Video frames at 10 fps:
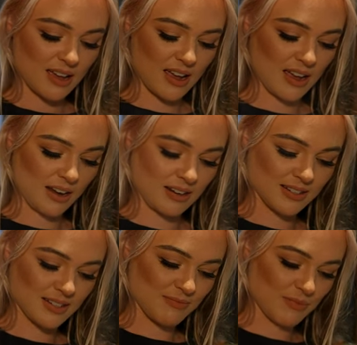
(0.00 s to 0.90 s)

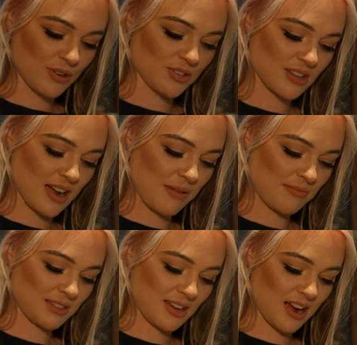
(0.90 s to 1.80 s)
And most
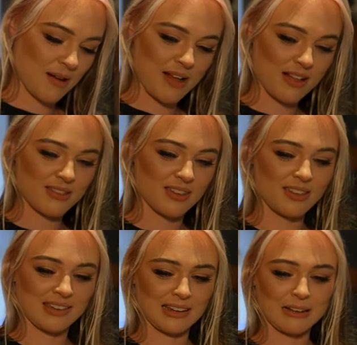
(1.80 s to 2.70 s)
times I come out
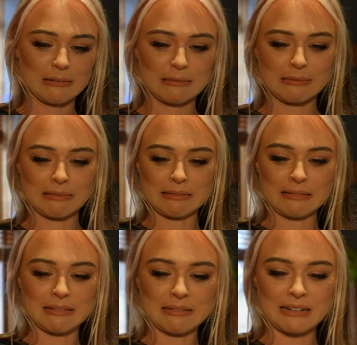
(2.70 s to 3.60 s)
thinking, oh,
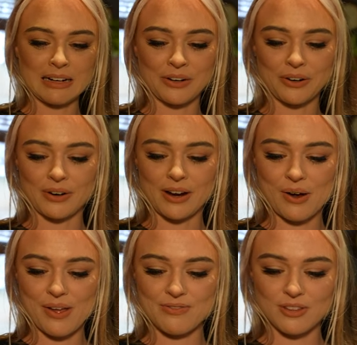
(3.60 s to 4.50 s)
I don't know how
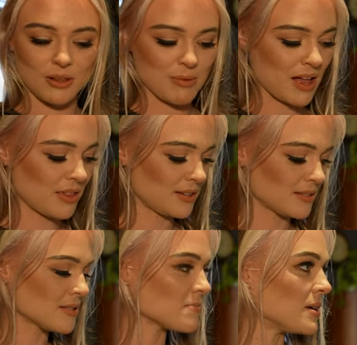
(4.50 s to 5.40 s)
I feel about
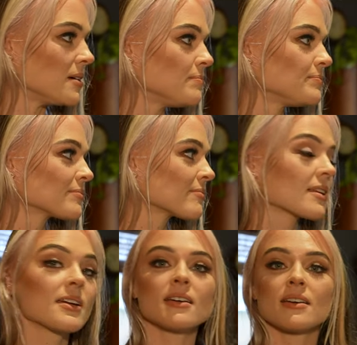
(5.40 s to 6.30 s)
this, but
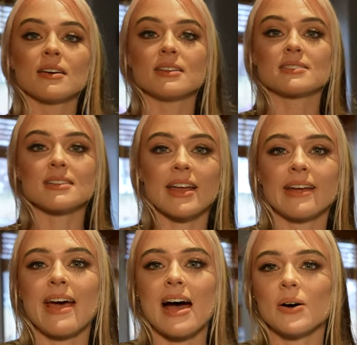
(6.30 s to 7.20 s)
it's
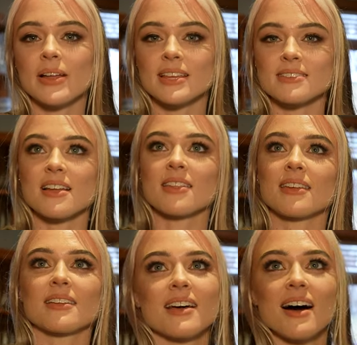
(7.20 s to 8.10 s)
done now and there's
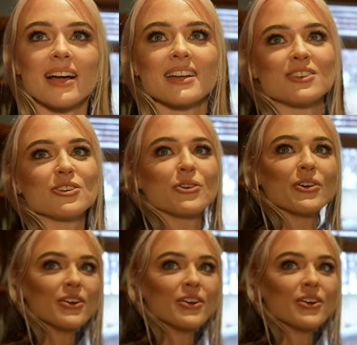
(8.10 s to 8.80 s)
nothing that I can do.